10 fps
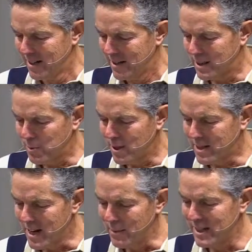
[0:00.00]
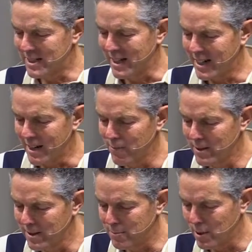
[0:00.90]
This prayer time ends, like every
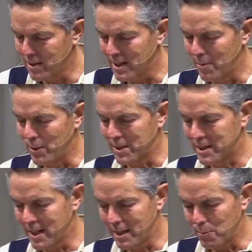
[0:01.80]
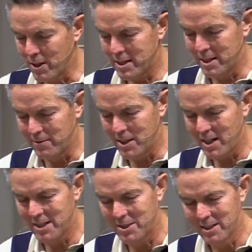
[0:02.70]
good prayer time, with a celebration of
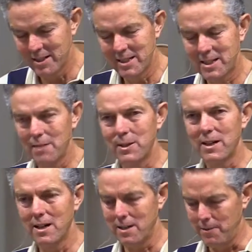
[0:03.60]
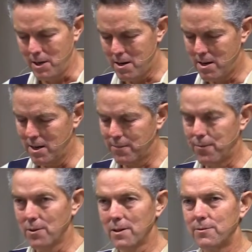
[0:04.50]
God's goodness coming out of a heart
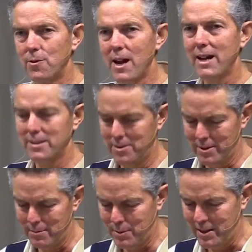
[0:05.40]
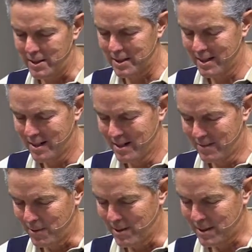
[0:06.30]
full of gratitude and peace.
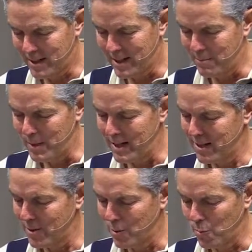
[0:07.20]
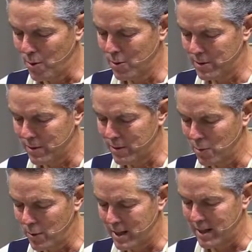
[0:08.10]
Verse 10, many are the woes of the
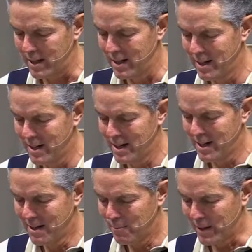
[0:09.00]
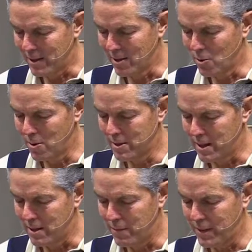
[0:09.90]
wicked, but the Lord's
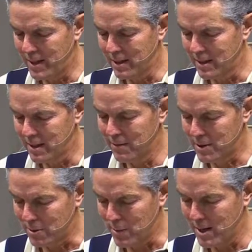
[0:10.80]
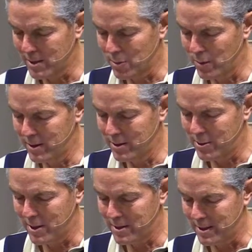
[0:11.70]
unfailing love surrounds the one who
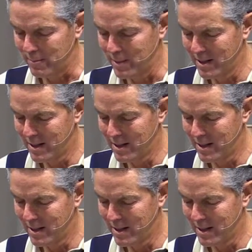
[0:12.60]
trusts him.